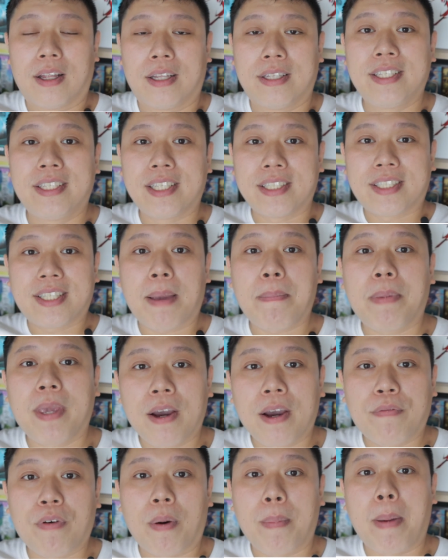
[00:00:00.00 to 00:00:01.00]
This is Seb
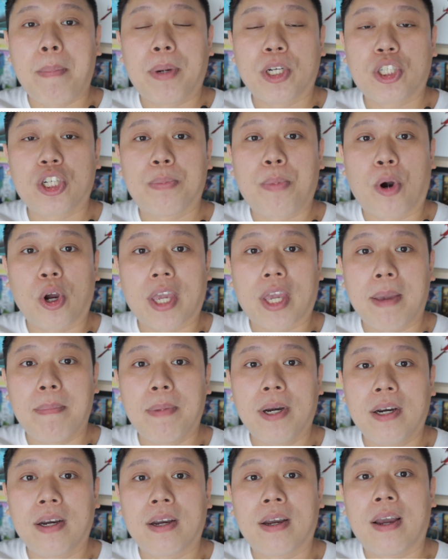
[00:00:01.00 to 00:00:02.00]
here from Amateur Board
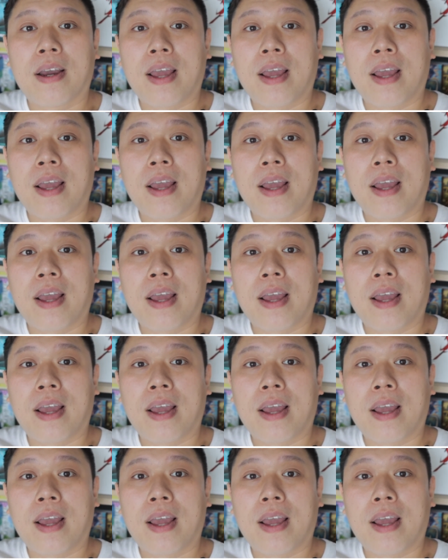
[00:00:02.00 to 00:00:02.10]
Gamer,